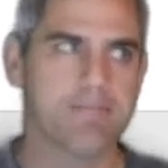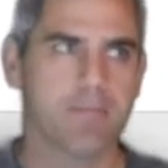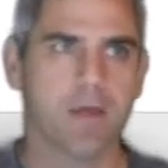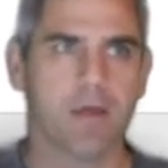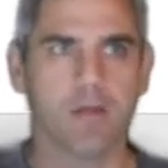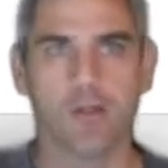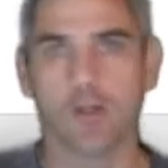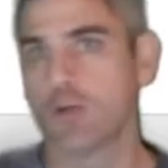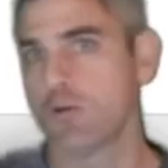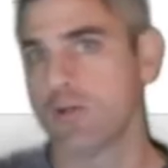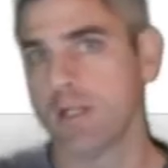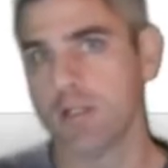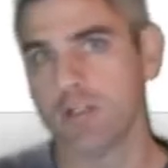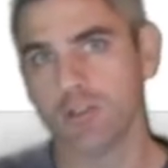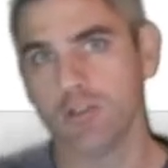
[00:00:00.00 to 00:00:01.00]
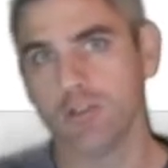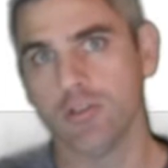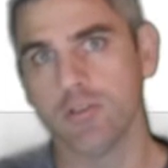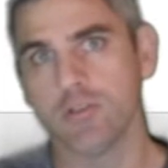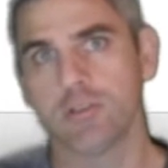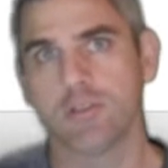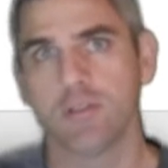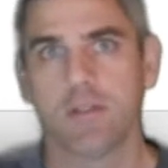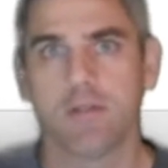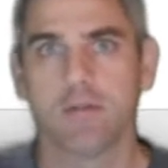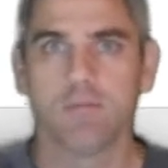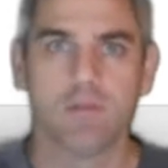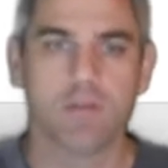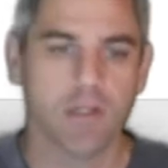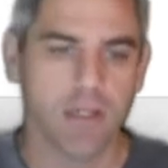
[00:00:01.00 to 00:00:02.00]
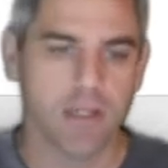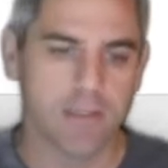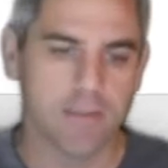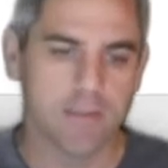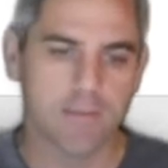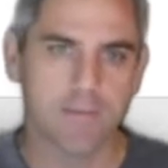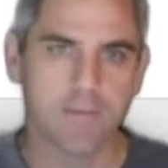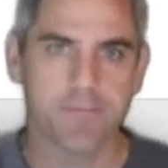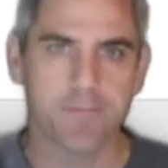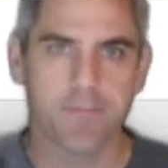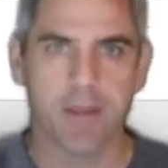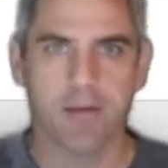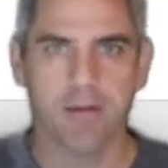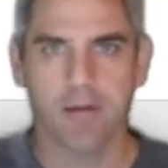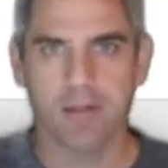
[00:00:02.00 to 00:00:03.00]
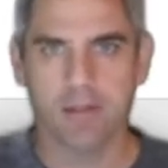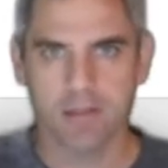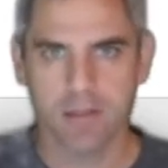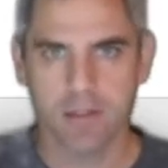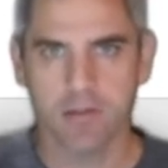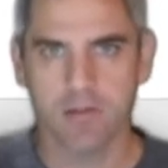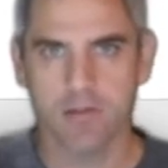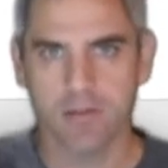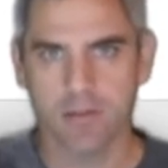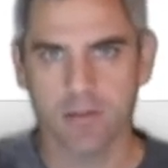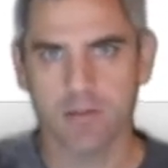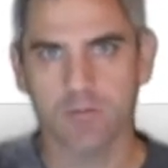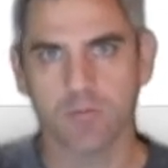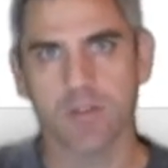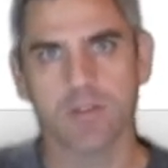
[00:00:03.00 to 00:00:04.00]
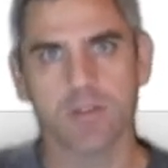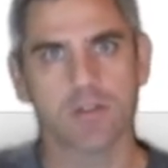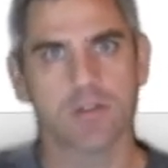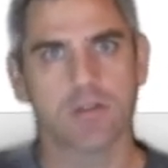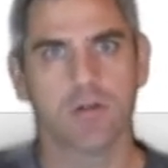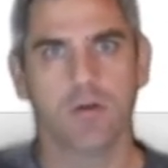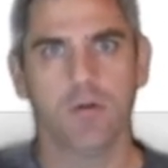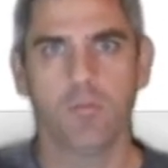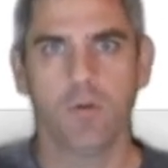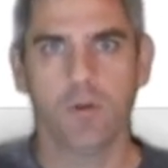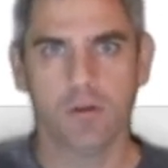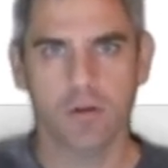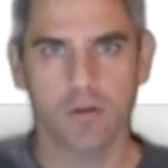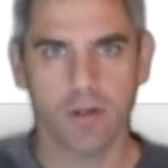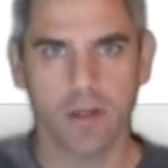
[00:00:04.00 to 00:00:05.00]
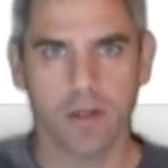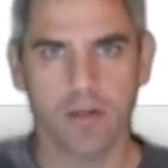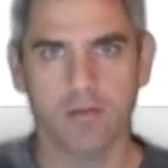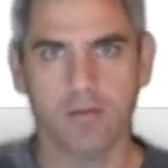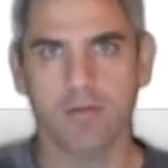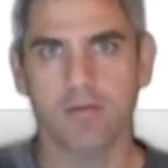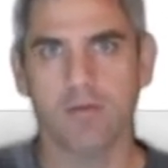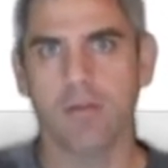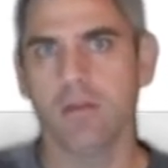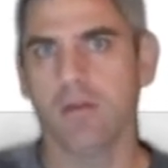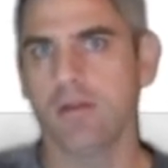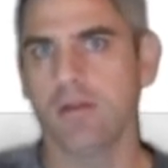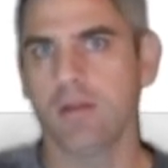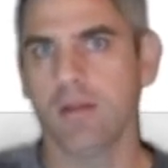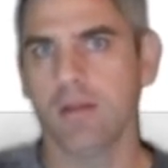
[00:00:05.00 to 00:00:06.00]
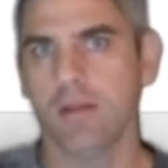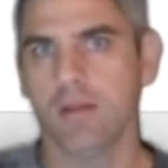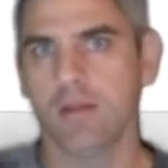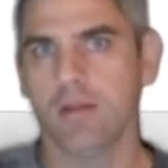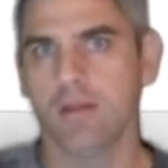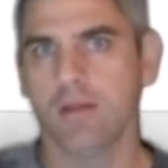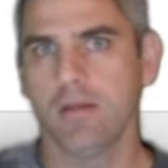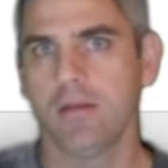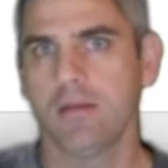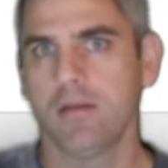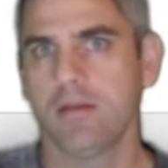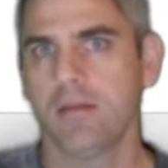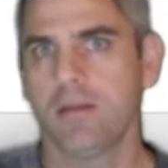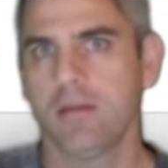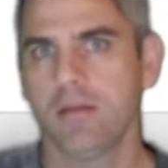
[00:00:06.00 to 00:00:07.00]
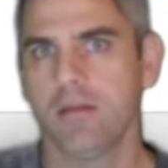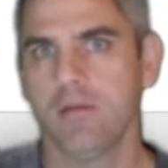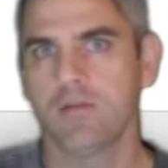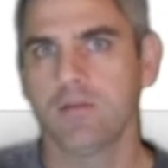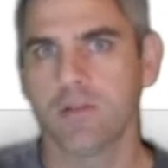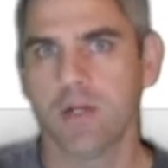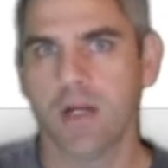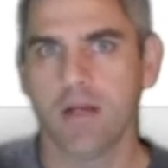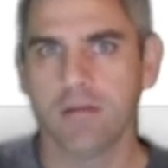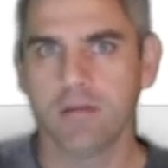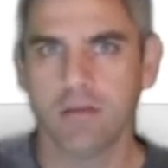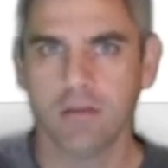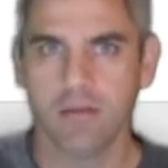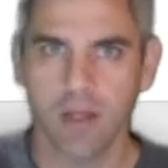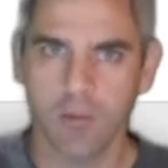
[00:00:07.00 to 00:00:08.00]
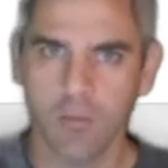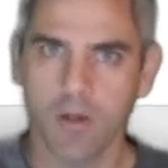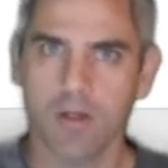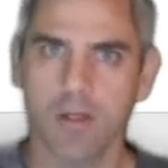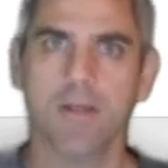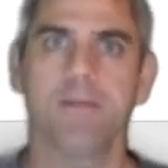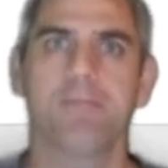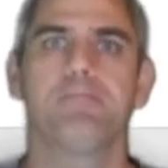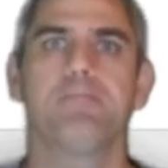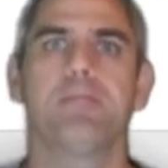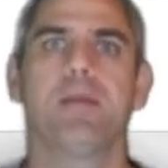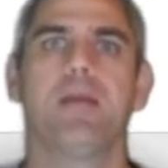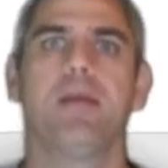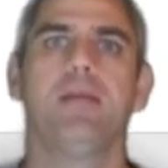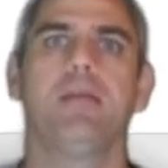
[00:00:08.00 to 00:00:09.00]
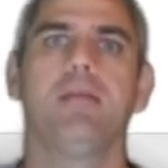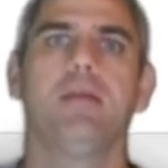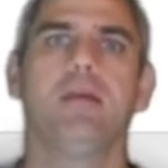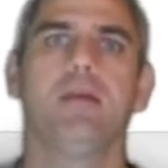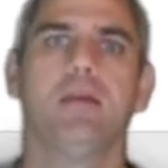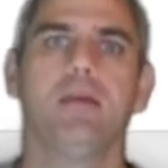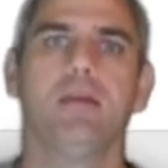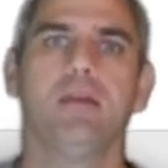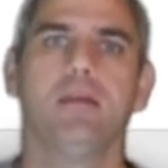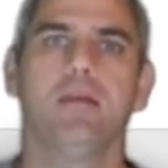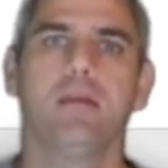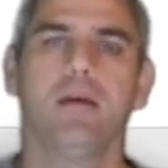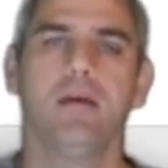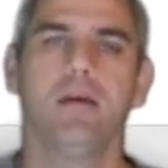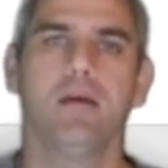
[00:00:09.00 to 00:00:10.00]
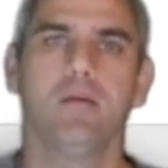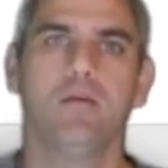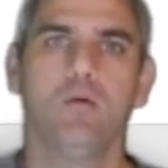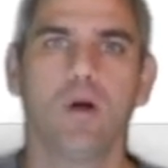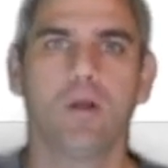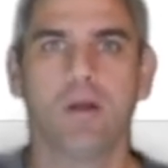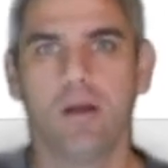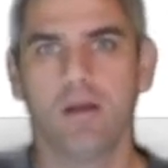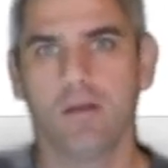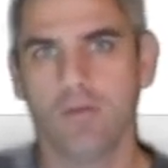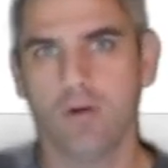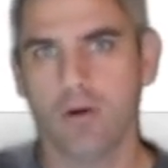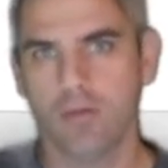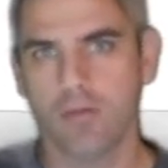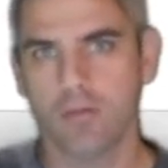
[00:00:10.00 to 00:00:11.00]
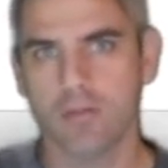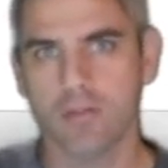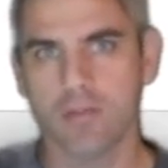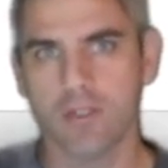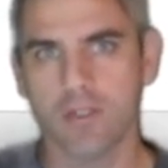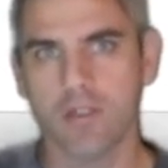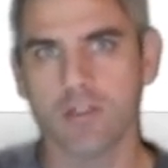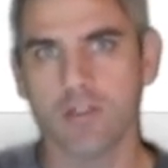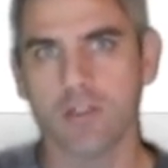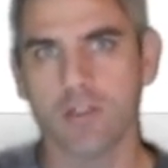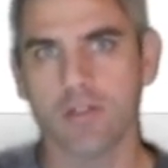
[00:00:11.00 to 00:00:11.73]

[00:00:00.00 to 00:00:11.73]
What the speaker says: your credentials to ICE, and ICE tells the switch whether or not to authenticate the user onto the network and then what kind of authorization